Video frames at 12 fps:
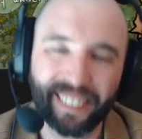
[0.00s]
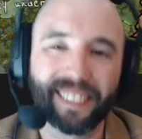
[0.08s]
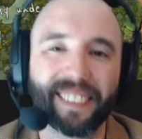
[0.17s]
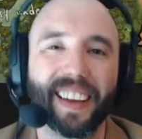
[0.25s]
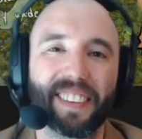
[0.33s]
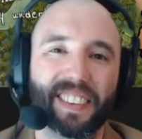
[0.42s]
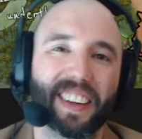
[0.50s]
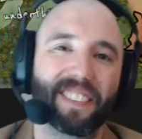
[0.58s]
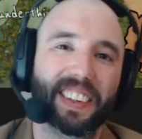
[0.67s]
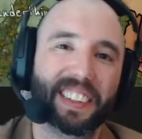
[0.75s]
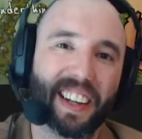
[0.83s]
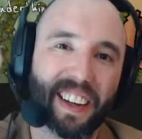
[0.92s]
Have a good
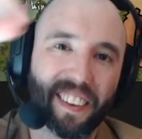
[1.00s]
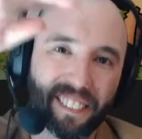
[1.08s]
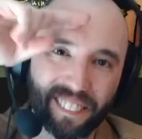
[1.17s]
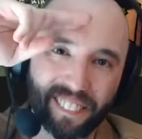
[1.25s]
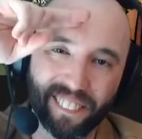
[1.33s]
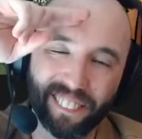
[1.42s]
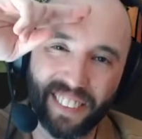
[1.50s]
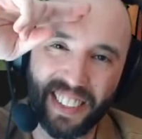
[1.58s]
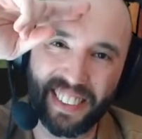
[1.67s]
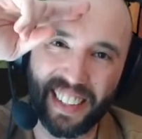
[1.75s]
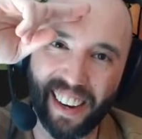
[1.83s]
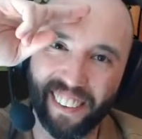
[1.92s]
one, y'all.
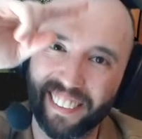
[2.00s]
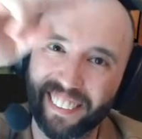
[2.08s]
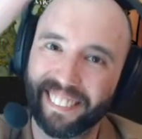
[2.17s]
Peace out.